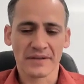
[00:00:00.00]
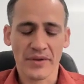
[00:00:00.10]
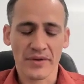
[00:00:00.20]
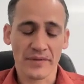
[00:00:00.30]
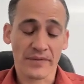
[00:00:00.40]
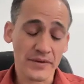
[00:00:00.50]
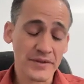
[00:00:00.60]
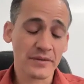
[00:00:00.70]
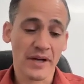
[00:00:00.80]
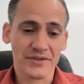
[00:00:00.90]
with her
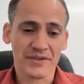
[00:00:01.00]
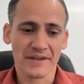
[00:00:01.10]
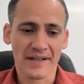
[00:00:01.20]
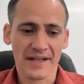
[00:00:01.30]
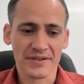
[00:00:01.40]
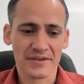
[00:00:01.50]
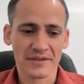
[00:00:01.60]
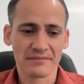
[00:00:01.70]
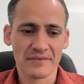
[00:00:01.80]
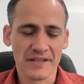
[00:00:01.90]
first question that I
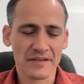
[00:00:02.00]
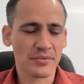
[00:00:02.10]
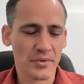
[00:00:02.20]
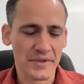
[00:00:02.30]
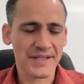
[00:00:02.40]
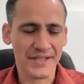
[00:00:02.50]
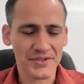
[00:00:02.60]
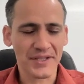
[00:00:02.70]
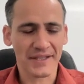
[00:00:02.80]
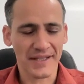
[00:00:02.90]
should explore
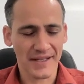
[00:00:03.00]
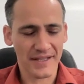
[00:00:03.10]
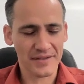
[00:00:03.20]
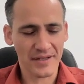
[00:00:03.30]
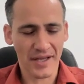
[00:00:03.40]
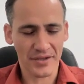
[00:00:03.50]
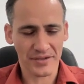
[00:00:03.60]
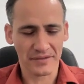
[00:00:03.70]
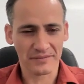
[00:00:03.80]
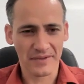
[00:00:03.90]
teaching and
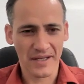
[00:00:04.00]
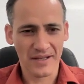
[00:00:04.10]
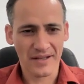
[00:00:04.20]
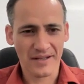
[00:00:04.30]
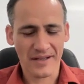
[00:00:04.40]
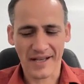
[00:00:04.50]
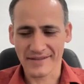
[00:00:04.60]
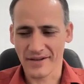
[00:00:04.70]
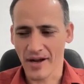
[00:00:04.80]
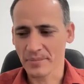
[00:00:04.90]
education
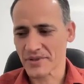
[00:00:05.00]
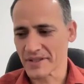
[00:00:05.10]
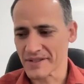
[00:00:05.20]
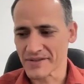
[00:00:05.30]
as an option.